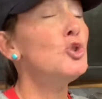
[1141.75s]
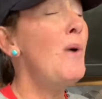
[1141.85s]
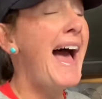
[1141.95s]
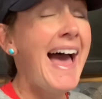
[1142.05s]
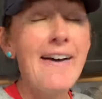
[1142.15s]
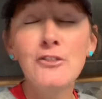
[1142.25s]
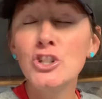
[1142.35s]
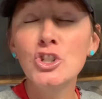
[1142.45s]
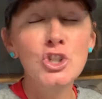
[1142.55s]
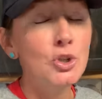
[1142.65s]
You have
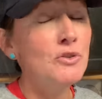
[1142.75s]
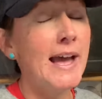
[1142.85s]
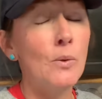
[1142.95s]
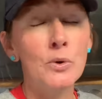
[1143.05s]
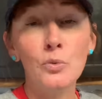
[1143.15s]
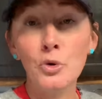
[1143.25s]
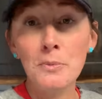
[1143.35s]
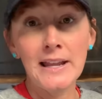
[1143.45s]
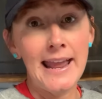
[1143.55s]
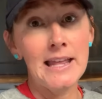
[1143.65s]
to do that with
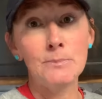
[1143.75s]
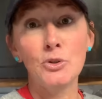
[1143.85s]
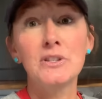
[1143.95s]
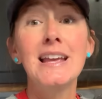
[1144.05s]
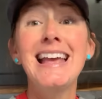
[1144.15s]
ruminant animals.